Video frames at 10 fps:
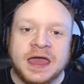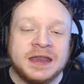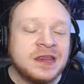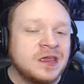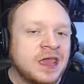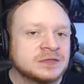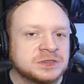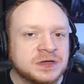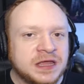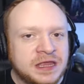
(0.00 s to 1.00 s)
I didn't
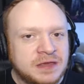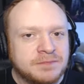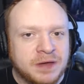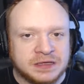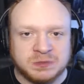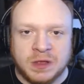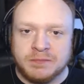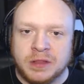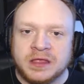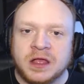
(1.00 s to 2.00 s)
encounter any bugs
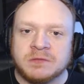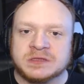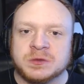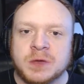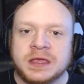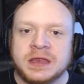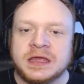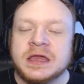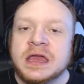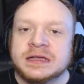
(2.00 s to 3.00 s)
while playing Alwa'S
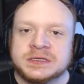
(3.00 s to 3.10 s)
Awakening,